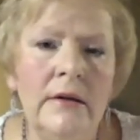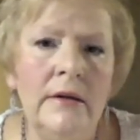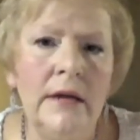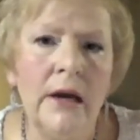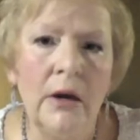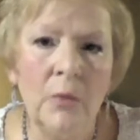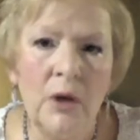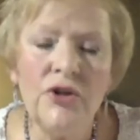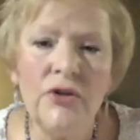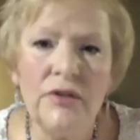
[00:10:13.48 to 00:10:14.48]
Now, I
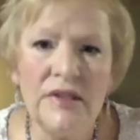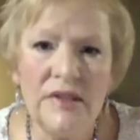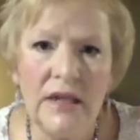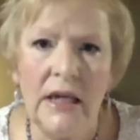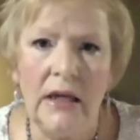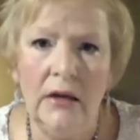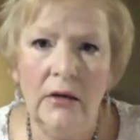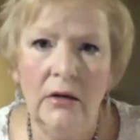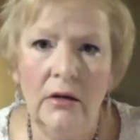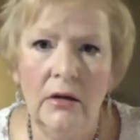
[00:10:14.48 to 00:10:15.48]
want you to see
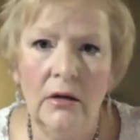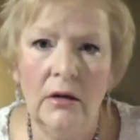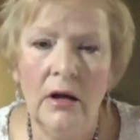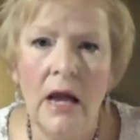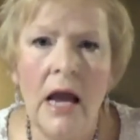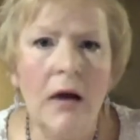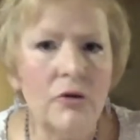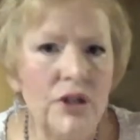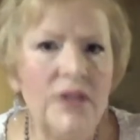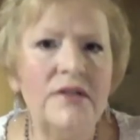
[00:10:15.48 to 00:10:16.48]
how
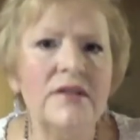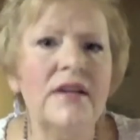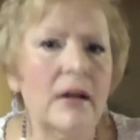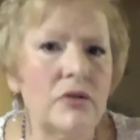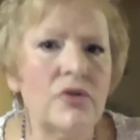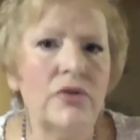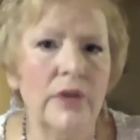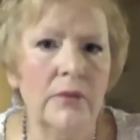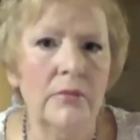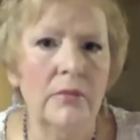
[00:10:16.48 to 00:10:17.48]
Jesus answered him.